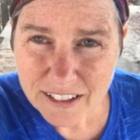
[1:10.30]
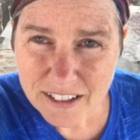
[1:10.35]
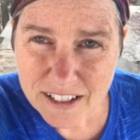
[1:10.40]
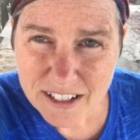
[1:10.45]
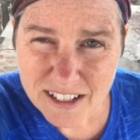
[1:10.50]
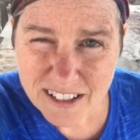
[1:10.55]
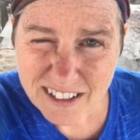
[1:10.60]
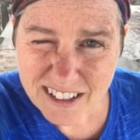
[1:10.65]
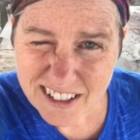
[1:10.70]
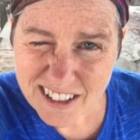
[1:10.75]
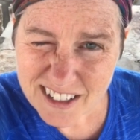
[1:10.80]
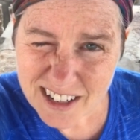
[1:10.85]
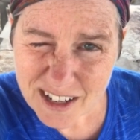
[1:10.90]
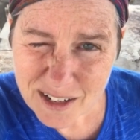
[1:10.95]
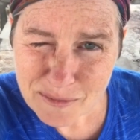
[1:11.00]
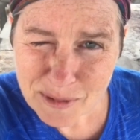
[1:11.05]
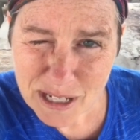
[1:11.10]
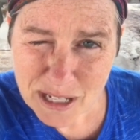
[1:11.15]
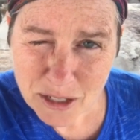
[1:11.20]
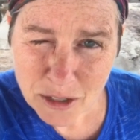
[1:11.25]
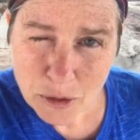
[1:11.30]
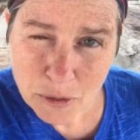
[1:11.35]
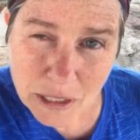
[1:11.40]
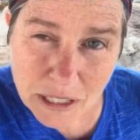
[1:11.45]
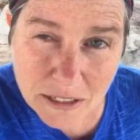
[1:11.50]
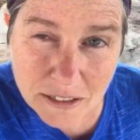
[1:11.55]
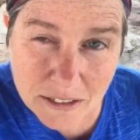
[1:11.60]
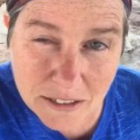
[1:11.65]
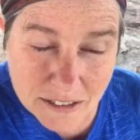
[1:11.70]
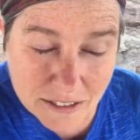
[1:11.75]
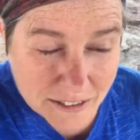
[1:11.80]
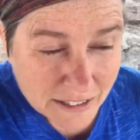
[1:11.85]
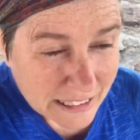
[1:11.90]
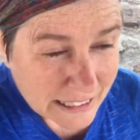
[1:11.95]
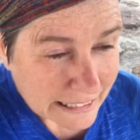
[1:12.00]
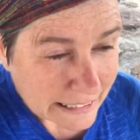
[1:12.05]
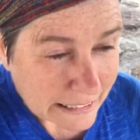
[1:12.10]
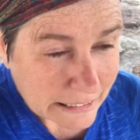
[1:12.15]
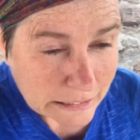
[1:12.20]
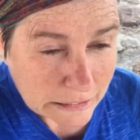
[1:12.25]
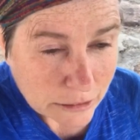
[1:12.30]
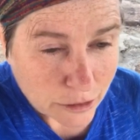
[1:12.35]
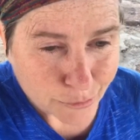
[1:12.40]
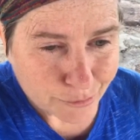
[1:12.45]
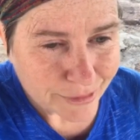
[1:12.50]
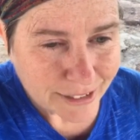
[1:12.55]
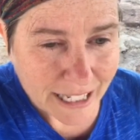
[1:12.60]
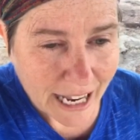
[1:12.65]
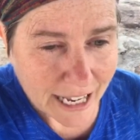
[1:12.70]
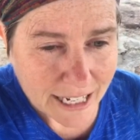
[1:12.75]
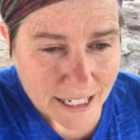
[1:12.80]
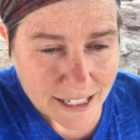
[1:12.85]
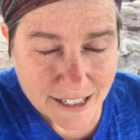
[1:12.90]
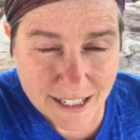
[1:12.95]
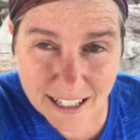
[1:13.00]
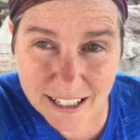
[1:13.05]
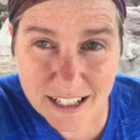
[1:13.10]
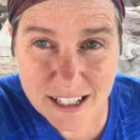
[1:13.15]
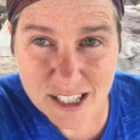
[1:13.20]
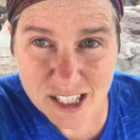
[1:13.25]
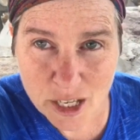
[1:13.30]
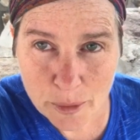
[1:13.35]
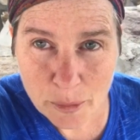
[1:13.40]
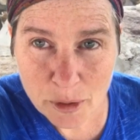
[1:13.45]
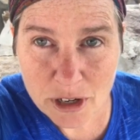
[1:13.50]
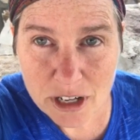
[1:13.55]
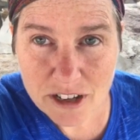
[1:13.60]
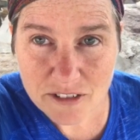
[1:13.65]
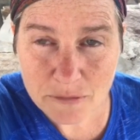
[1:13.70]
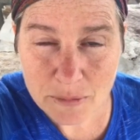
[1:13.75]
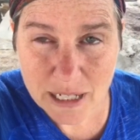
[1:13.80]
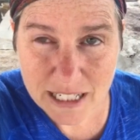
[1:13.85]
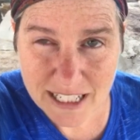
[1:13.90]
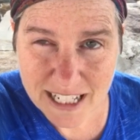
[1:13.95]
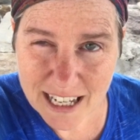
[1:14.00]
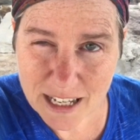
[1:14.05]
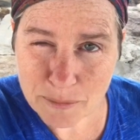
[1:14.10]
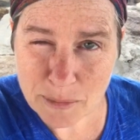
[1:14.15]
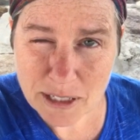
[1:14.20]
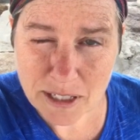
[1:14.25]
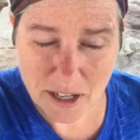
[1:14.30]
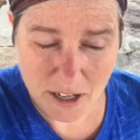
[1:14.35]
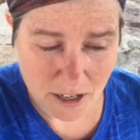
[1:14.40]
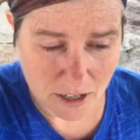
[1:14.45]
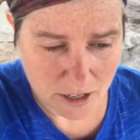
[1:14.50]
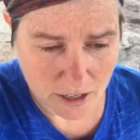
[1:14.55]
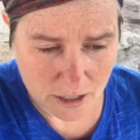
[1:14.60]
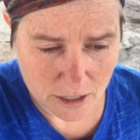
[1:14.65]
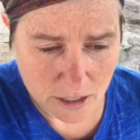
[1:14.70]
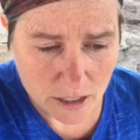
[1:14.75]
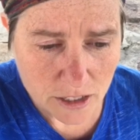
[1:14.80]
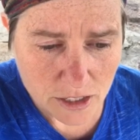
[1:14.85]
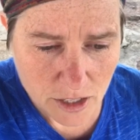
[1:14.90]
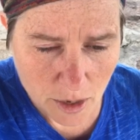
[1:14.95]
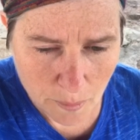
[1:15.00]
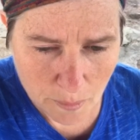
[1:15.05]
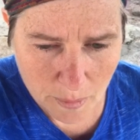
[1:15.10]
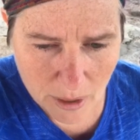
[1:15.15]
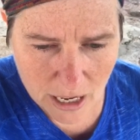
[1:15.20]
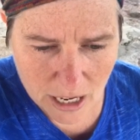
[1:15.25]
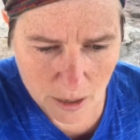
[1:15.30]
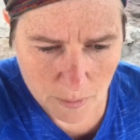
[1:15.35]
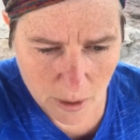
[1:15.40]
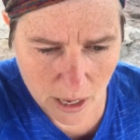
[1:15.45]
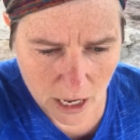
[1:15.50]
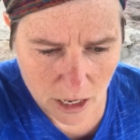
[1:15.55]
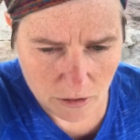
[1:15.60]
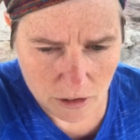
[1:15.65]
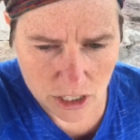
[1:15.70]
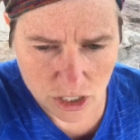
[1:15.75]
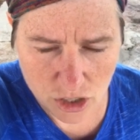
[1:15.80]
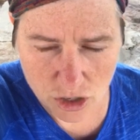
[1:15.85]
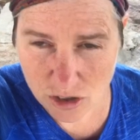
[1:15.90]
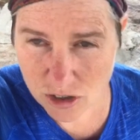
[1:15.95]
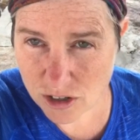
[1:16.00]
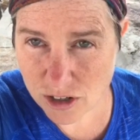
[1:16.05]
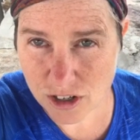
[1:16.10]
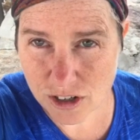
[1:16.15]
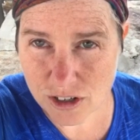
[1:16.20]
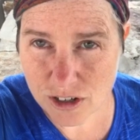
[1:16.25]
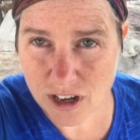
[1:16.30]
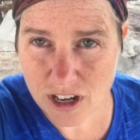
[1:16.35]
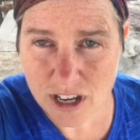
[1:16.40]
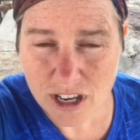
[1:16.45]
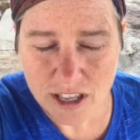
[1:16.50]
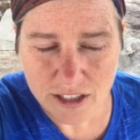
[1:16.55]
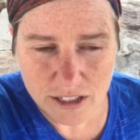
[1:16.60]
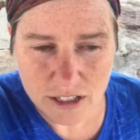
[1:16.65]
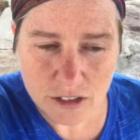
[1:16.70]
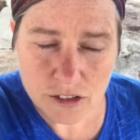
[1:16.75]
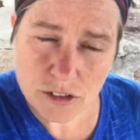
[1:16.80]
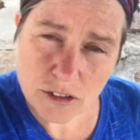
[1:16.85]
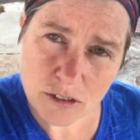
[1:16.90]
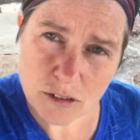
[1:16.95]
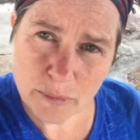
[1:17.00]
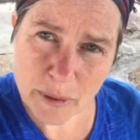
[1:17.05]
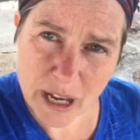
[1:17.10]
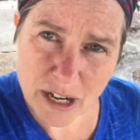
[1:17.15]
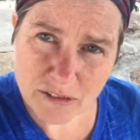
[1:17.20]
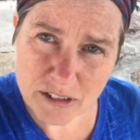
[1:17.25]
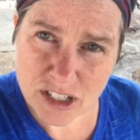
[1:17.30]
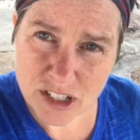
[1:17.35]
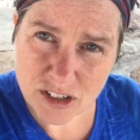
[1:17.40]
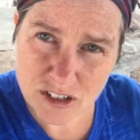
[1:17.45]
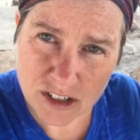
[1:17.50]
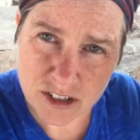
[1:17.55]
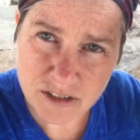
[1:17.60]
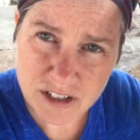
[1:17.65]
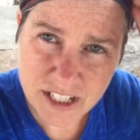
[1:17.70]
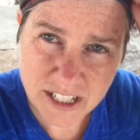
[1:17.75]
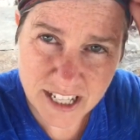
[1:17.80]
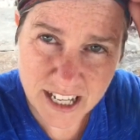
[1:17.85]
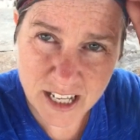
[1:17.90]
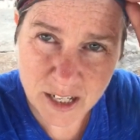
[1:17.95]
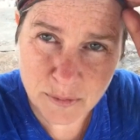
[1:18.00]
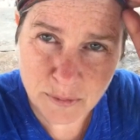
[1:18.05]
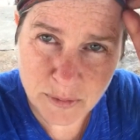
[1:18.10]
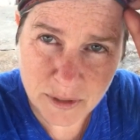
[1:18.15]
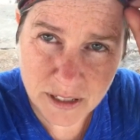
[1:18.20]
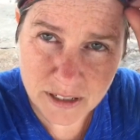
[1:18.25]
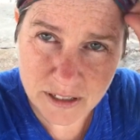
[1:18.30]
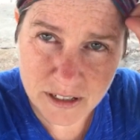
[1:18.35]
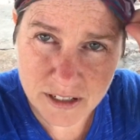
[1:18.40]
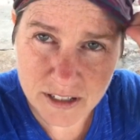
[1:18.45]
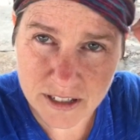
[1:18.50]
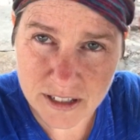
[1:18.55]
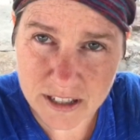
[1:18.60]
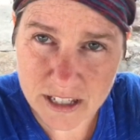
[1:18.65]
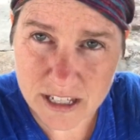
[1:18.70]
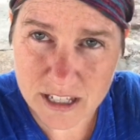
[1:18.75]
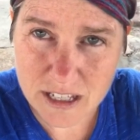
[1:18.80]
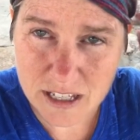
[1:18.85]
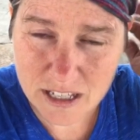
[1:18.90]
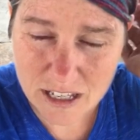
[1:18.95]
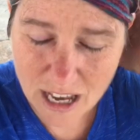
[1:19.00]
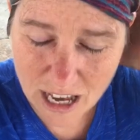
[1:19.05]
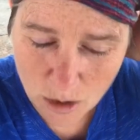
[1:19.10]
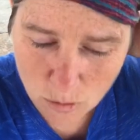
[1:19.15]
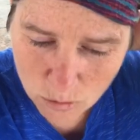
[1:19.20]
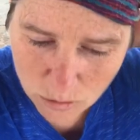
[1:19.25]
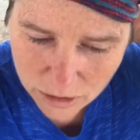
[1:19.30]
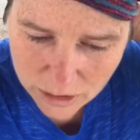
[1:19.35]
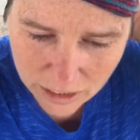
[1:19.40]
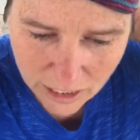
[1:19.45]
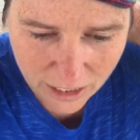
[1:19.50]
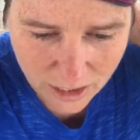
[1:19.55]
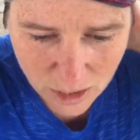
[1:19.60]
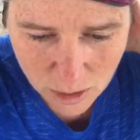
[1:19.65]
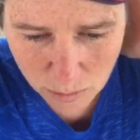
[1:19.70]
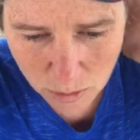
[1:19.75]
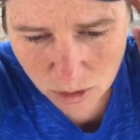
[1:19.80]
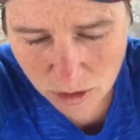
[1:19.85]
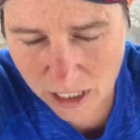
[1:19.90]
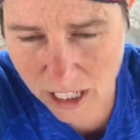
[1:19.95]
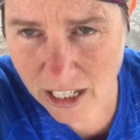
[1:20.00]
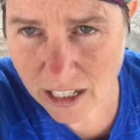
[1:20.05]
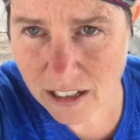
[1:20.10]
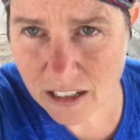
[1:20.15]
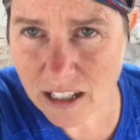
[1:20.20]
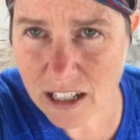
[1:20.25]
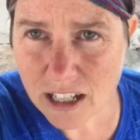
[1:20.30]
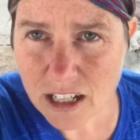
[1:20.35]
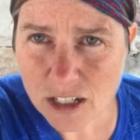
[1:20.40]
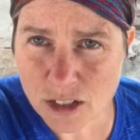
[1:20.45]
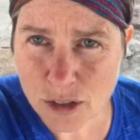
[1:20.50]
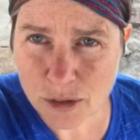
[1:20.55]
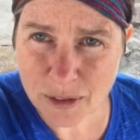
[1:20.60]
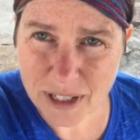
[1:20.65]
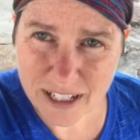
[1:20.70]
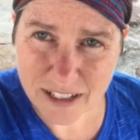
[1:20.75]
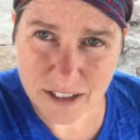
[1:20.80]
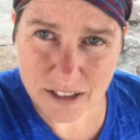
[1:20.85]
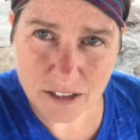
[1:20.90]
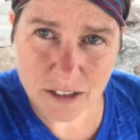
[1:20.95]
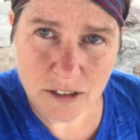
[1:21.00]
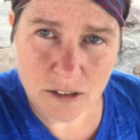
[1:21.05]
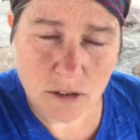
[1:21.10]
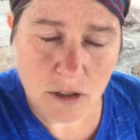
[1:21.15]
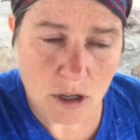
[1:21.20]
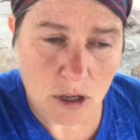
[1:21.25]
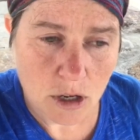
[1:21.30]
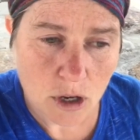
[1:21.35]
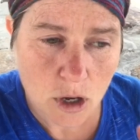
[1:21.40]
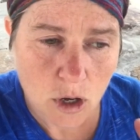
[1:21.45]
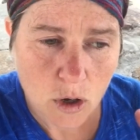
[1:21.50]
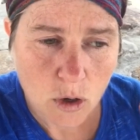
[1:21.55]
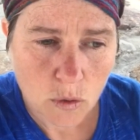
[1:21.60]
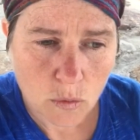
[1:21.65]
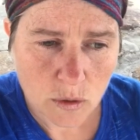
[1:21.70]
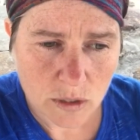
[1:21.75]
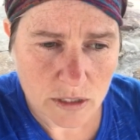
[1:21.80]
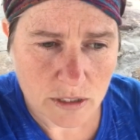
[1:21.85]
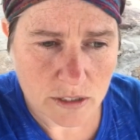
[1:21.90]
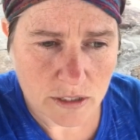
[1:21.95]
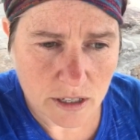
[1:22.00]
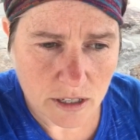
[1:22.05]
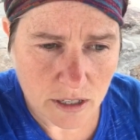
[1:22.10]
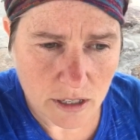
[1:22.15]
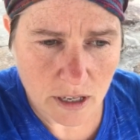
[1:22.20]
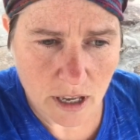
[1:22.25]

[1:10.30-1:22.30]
This is just gonna be a quick, like 90-second summary of my day because my battery charger, the external battery charger, is dead because the outlet at the motel 2 nights ago was